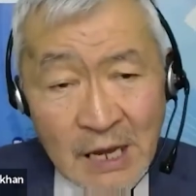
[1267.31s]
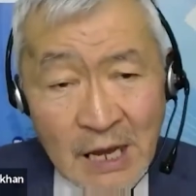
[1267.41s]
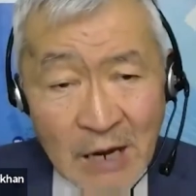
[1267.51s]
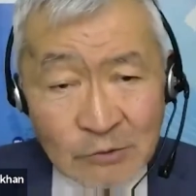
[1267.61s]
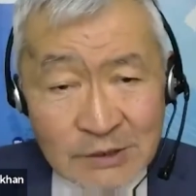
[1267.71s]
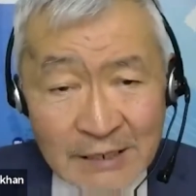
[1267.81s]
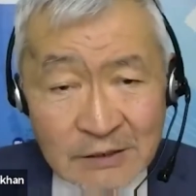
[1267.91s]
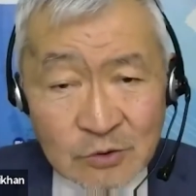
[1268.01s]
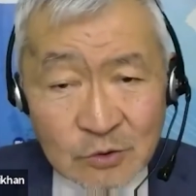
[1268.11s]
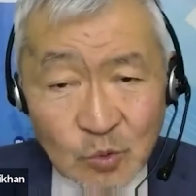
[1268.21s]
I would like
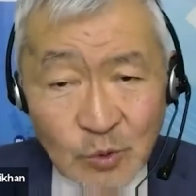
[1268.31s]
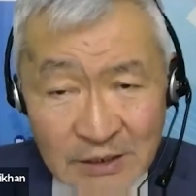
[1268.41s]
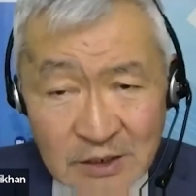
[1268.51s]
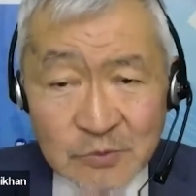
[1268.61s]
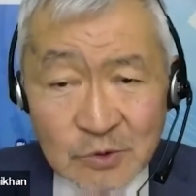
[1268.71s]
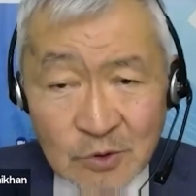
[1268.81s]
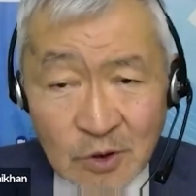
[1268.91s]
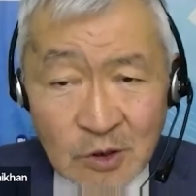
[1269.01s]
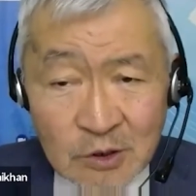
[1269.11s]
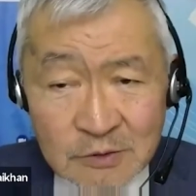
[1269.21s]
to welcome you
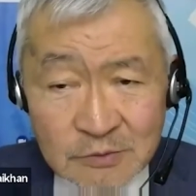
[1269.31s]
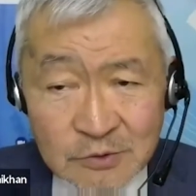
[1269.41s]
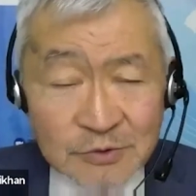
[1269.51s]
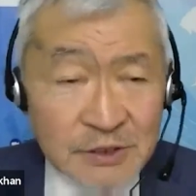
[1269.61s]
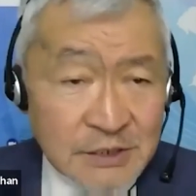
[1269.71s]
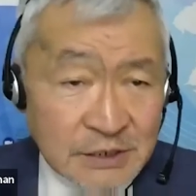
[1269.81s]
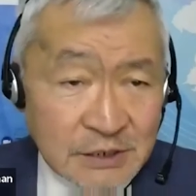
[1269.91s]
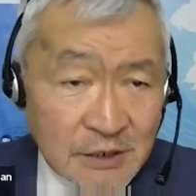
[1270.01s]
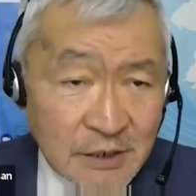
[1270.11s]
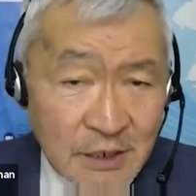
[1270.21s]
all to this
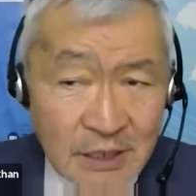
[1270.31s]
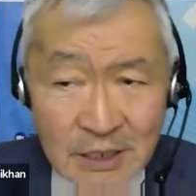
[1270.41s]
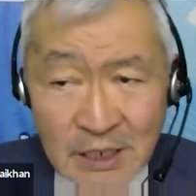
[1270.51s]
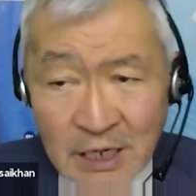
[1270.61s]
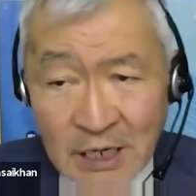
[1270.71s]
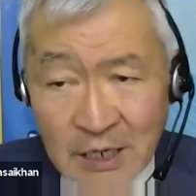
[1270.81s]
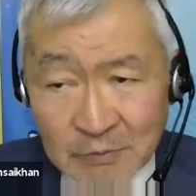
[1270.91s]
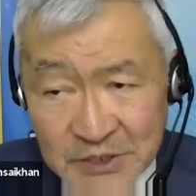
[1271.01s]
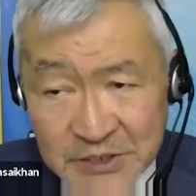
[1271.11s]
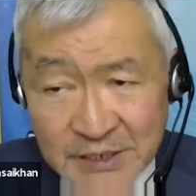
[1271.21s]

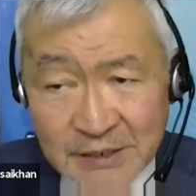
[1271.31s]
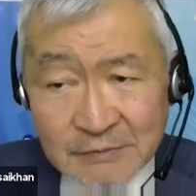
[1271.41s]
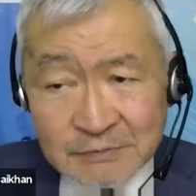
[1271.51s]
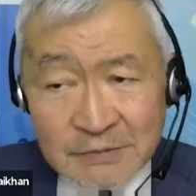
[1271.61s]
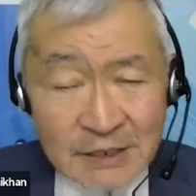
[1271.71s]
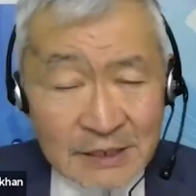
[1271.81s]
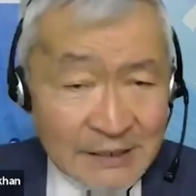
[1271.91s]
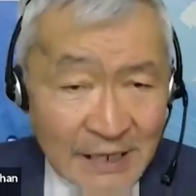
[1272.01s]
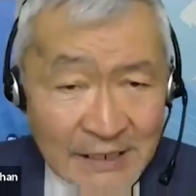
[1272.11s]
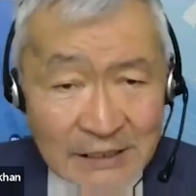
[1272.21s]
meeting
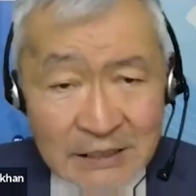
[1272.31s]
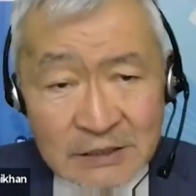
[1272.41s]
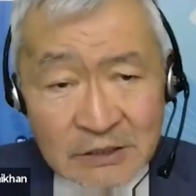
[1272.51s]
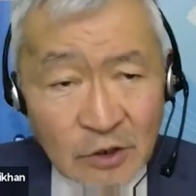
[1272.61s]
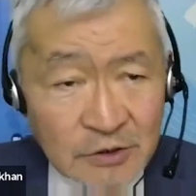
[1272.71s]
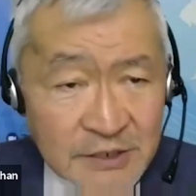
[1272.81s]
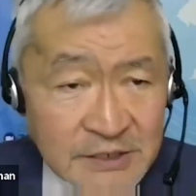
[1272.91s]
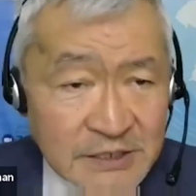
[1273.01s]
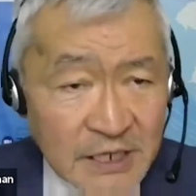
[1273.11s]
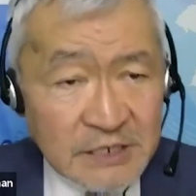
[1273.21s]
entitled
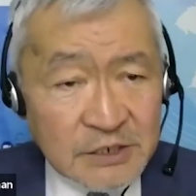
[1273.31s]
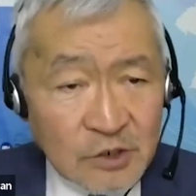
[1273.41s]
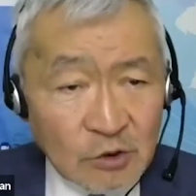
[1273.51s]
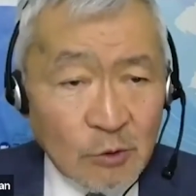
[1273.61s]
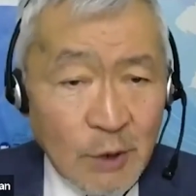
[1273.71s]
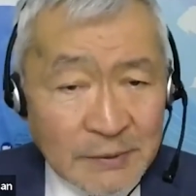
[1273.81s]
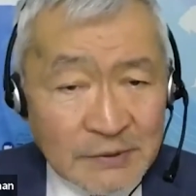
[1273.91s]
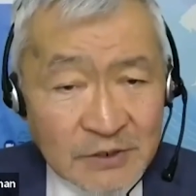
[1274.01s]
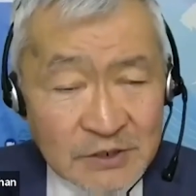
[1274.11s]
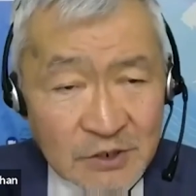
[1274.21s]
Northeast Asian Nuclear Weapon
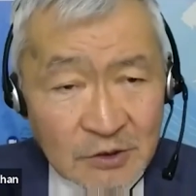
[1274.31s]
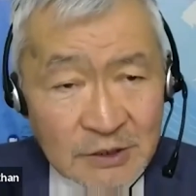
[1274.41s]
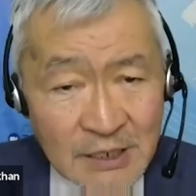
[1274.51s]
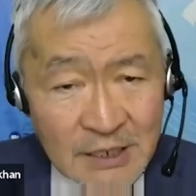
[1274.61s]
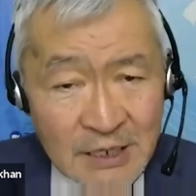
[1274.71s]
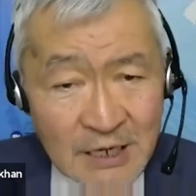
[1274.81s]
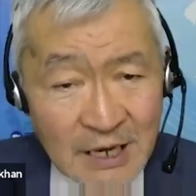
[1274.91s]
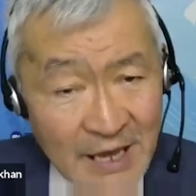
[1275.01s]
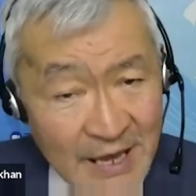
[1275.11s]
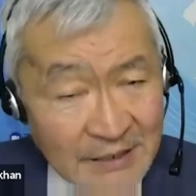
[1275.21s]
Free Zone
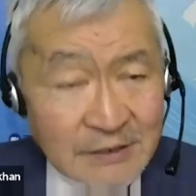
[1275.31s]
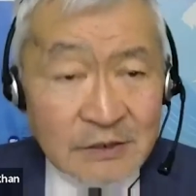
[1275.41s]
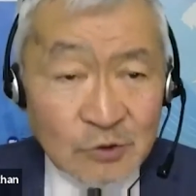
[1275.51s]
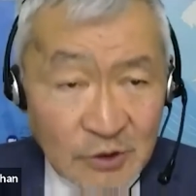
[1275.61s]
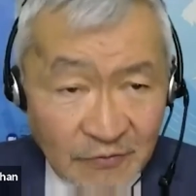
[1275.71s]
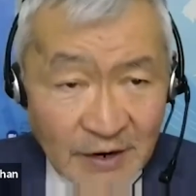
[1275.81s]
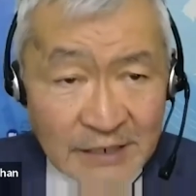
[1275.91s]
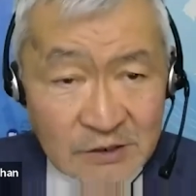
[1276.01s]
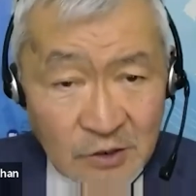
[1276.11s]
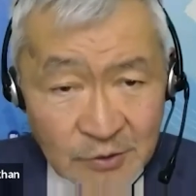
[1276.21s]
and Unified
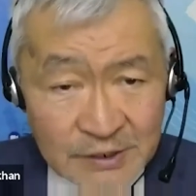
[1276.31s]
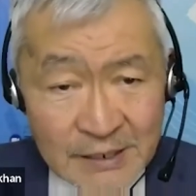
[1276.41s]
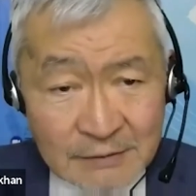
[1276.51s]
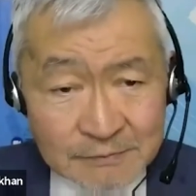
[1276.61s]
Korea.